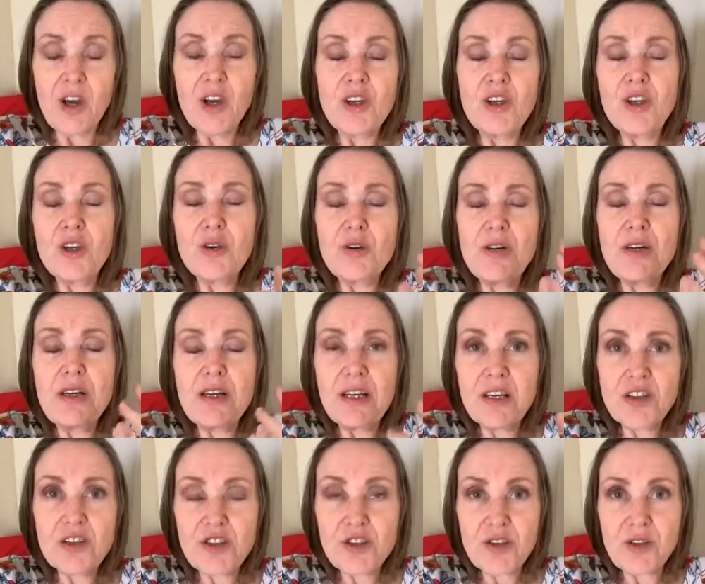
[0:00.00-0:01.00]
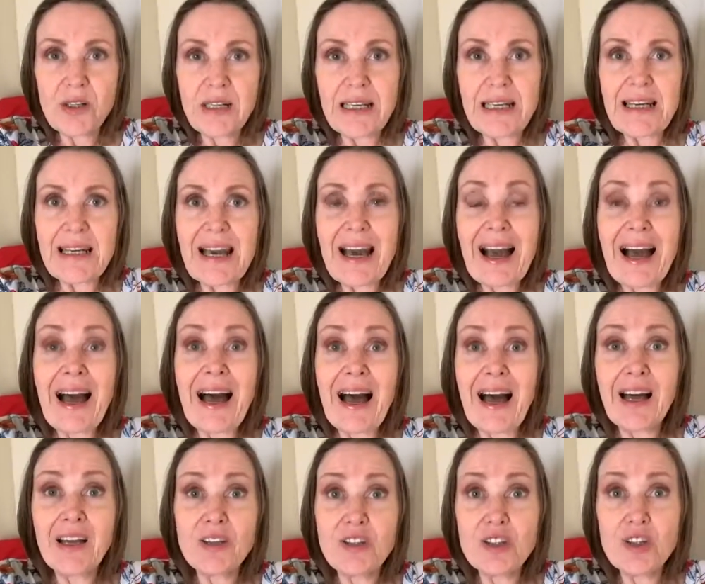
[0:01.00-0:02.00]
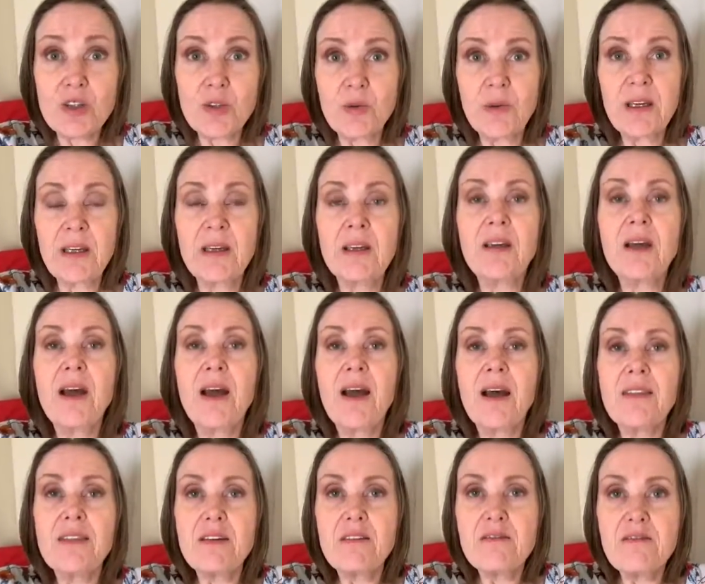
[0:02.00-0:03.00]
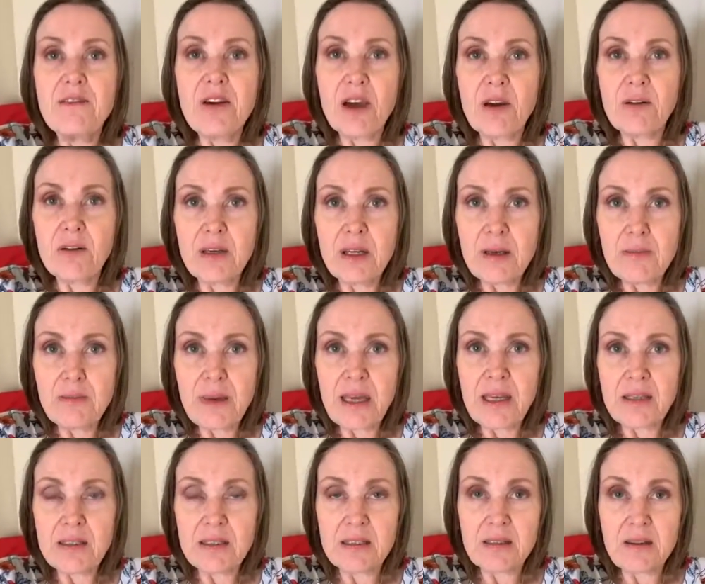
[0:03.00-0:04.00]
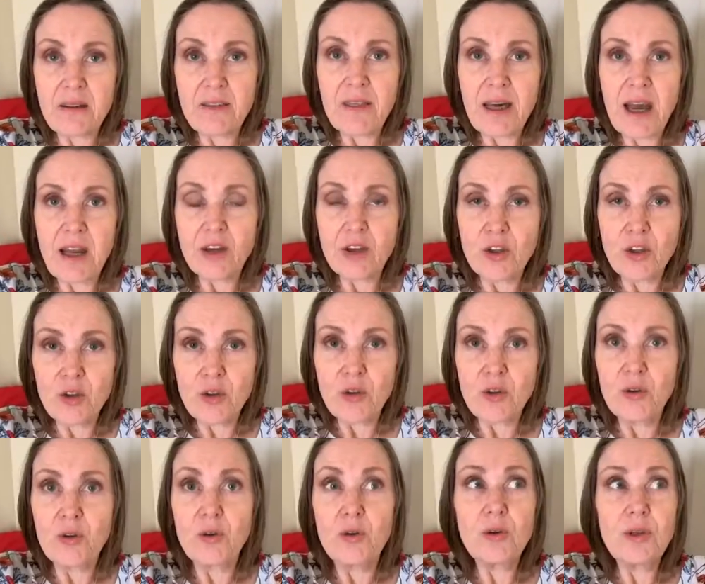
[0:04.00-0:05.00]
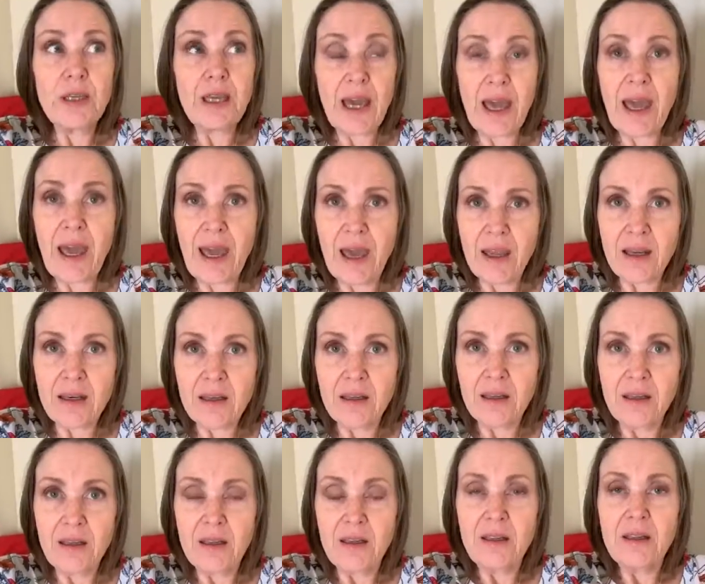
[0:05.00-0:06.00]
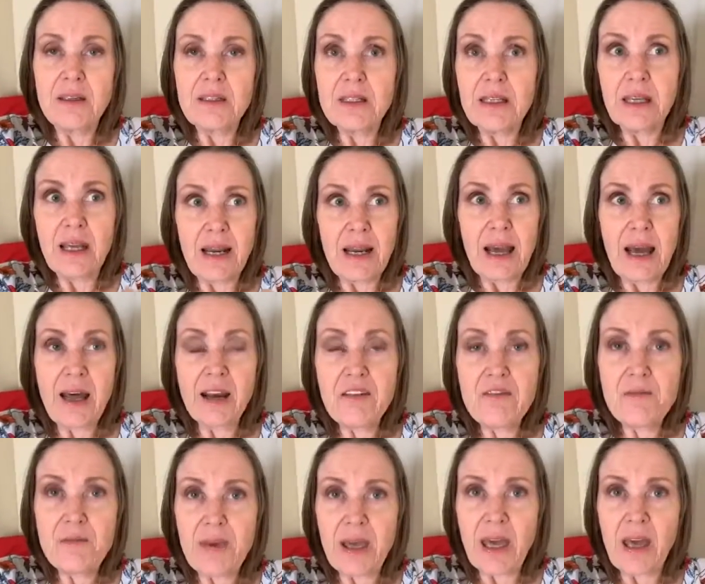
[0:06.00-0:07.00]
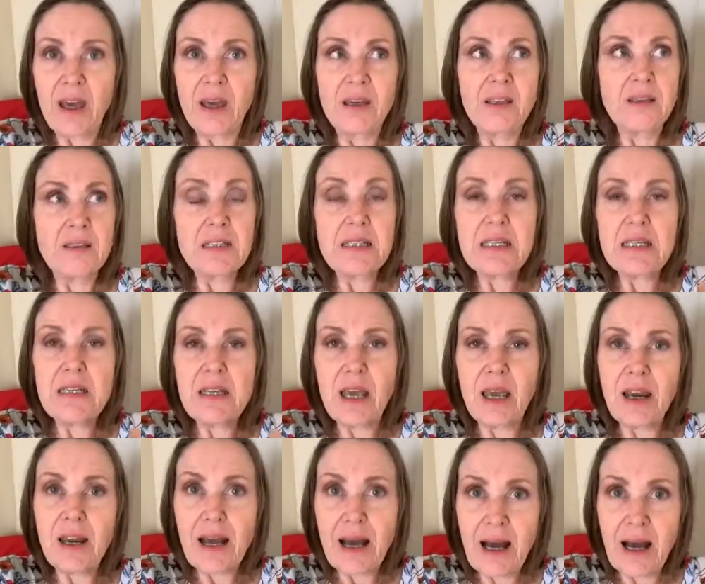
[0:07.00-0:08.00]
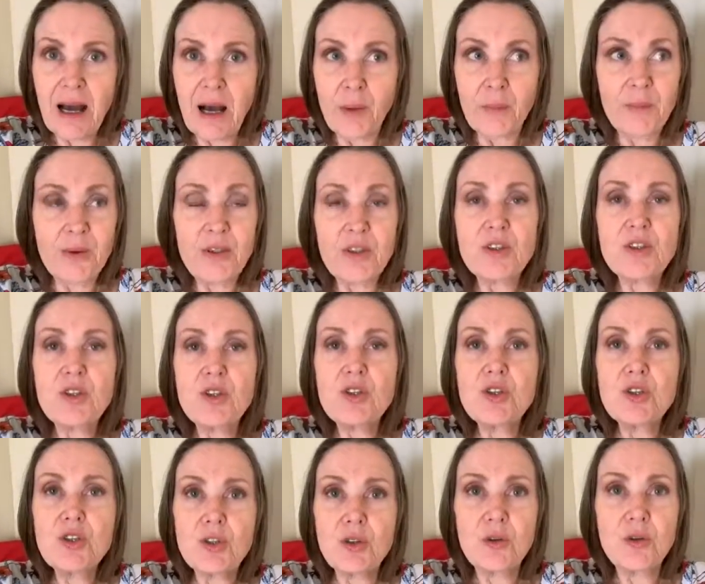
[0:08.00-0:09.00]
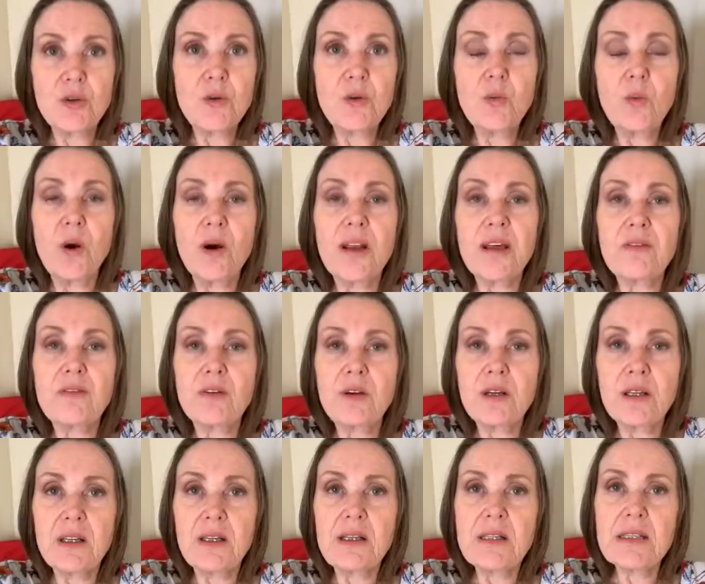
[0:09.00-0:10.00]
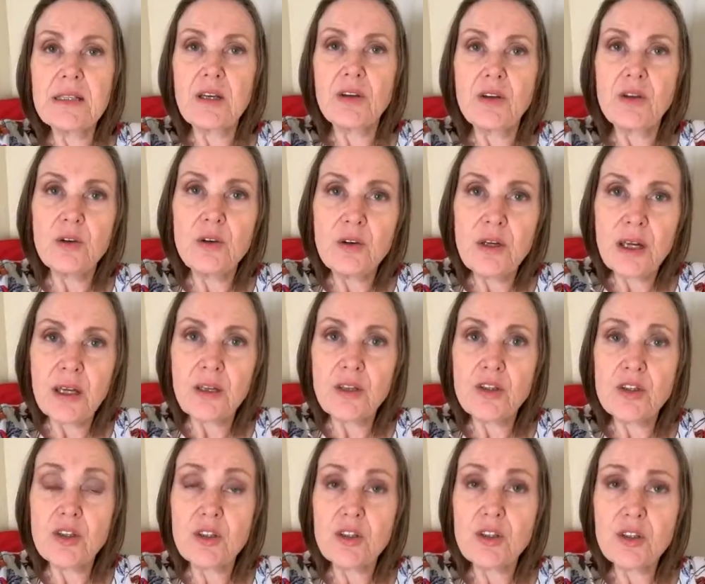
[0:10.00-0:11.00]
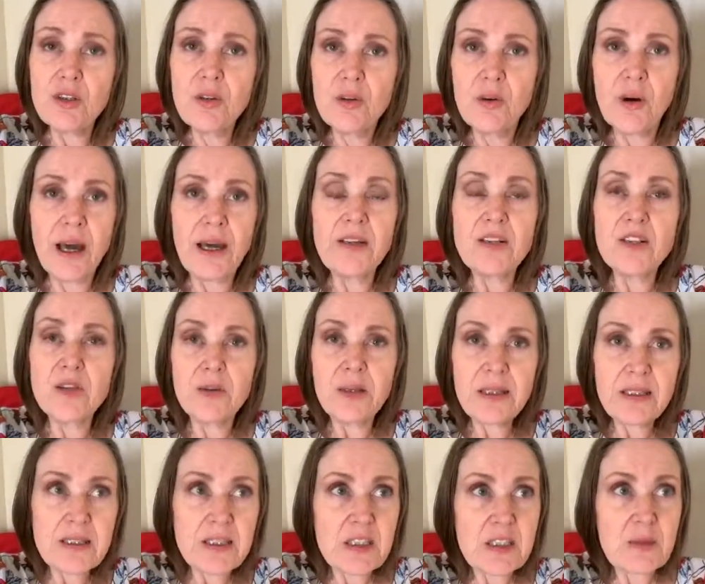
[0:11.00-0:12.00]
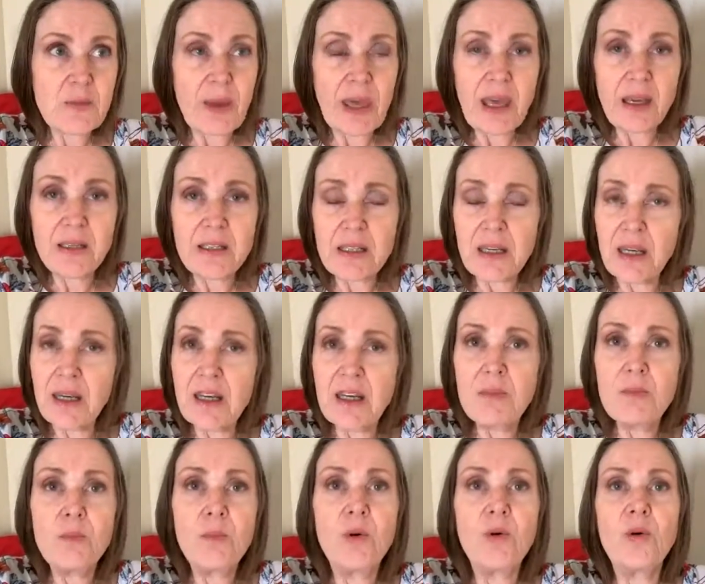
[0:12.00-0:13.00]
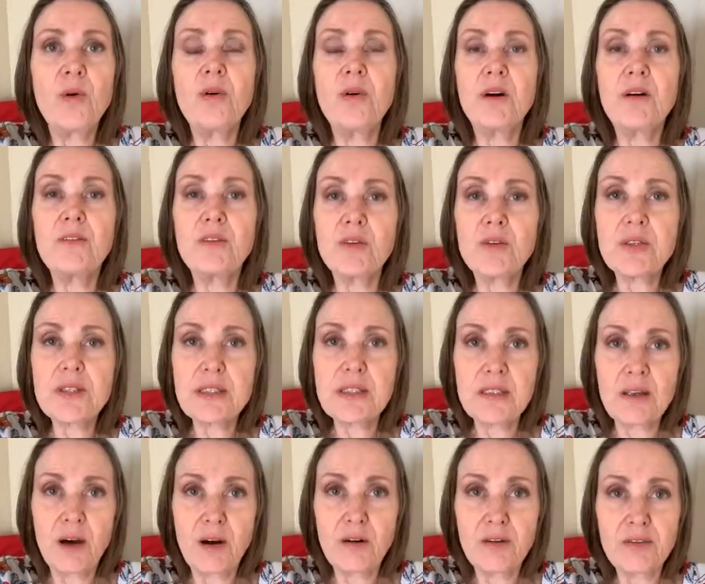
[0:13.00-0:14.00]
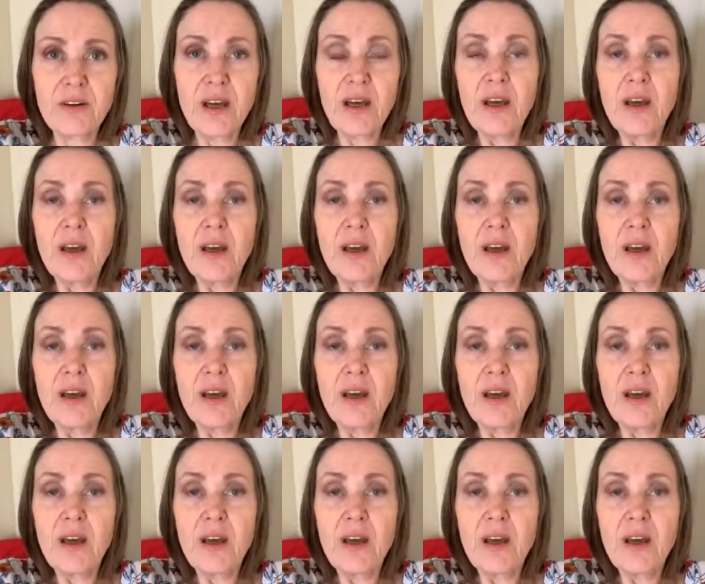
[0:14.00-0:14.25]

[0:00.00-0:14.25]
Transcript: You literally are doing the very best that you can to get out of bed, to get up, to do whatever it is that you need to do. And to expect any more of yourself